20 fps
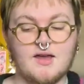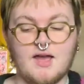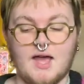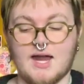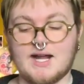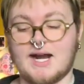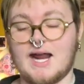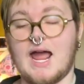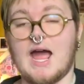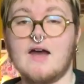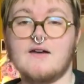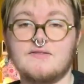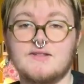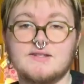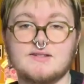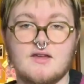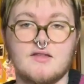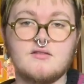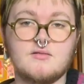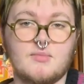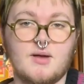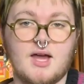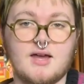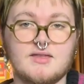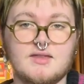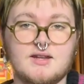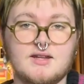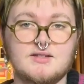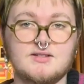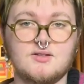And I have this other bag
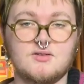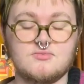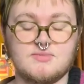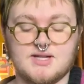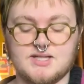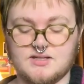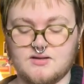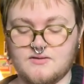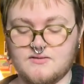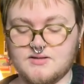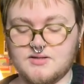that I sewed myself.